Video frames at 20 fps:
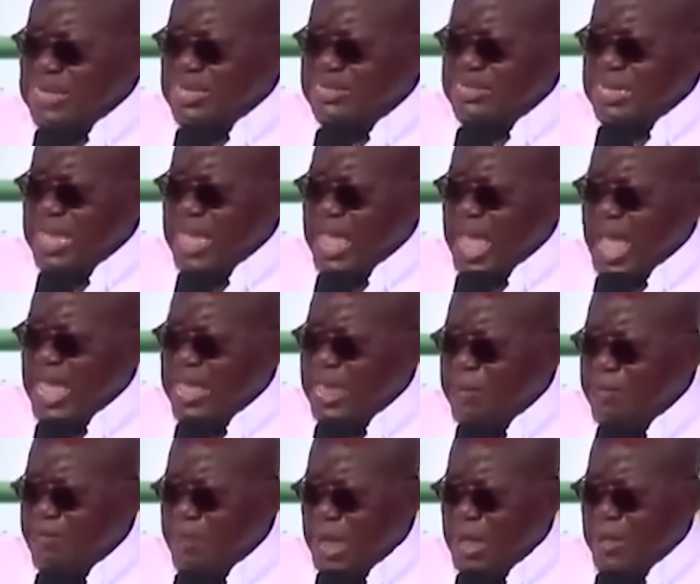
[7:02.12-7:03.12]
say, I
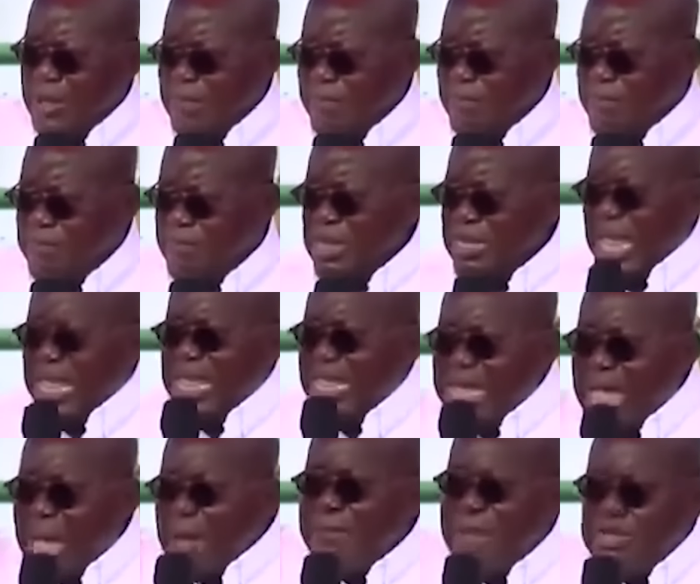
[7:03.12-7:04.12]
have
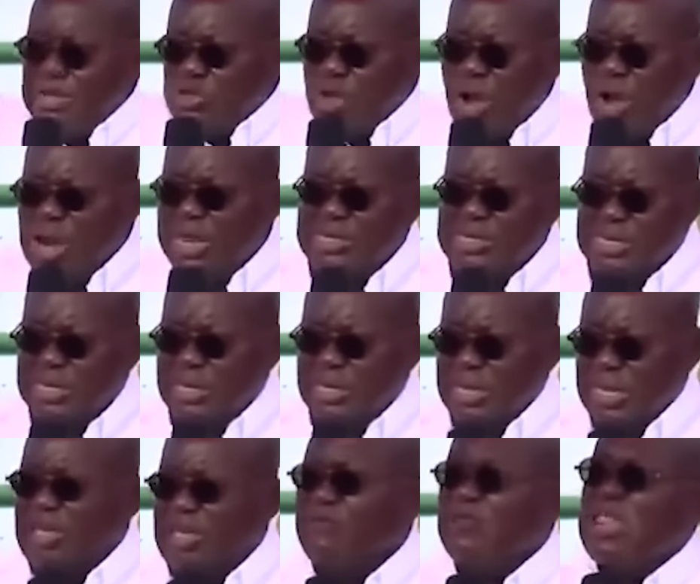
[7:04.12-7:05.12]
a
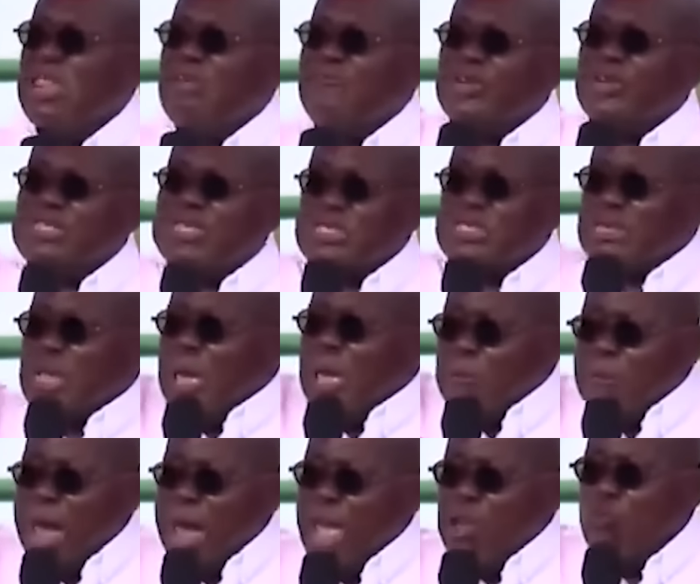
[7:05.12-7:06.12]
majority, even if it is
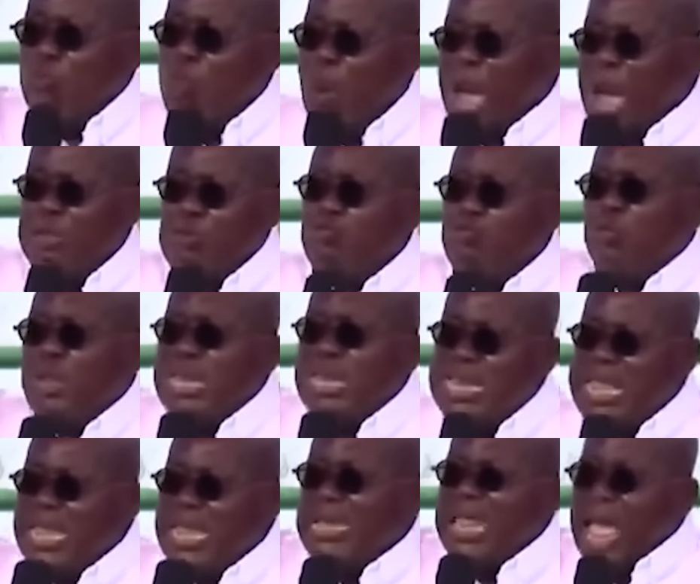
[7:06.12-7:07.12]
by one, we
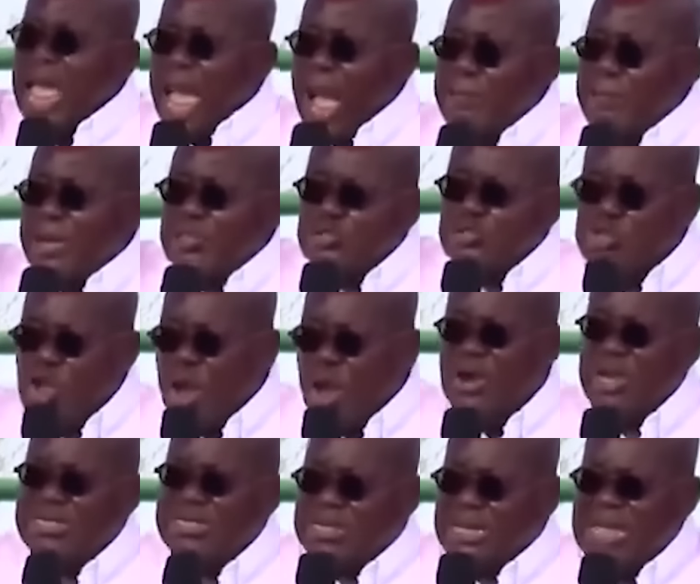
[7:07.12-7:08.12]
need a
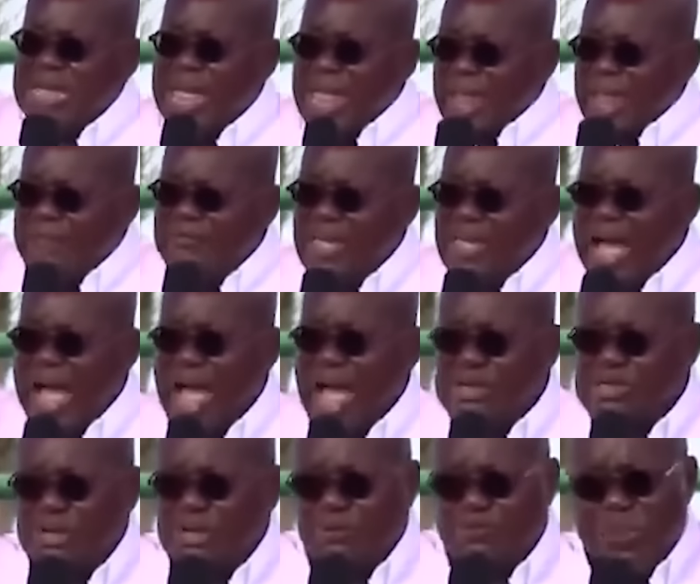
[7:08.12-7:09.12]
majority in the
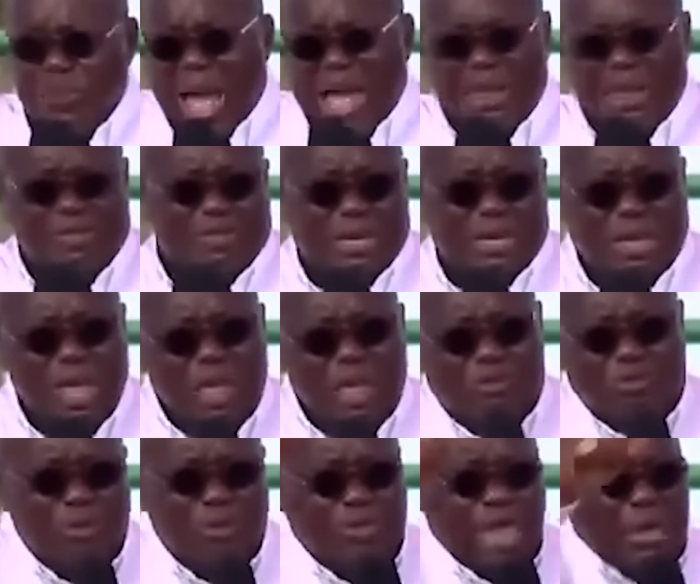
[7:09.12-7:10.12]
House of Parliament
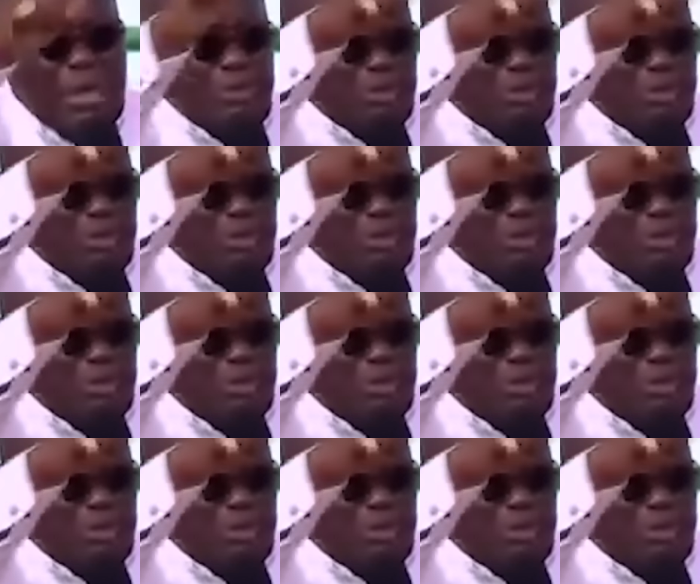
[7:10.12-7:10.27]
to be